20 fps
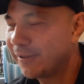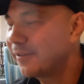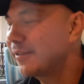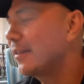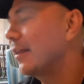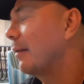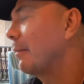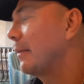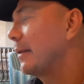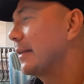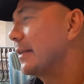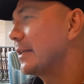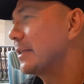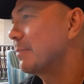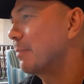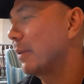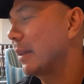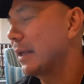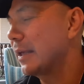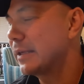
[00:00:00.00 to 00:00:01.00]
don't tell me this
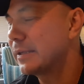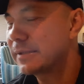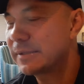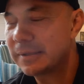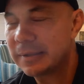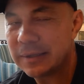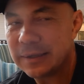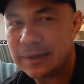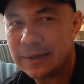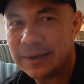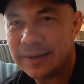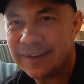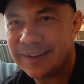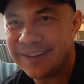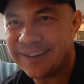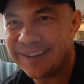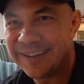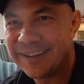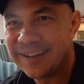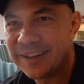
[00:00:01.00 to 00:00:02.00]
place
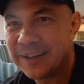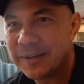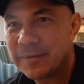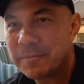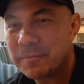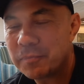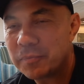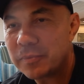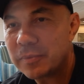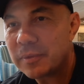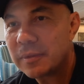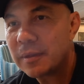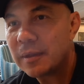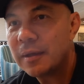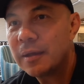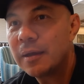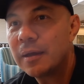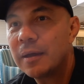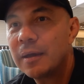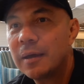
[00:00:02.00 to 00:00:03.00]
because then you could have
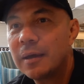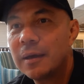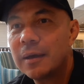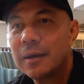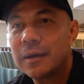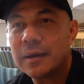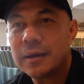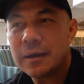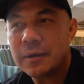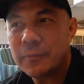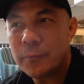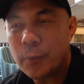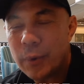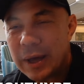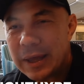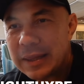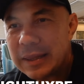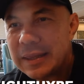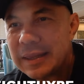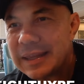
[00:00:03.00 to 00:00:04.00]
another one coming through
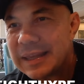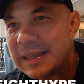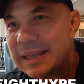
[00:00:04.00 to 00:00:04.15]
when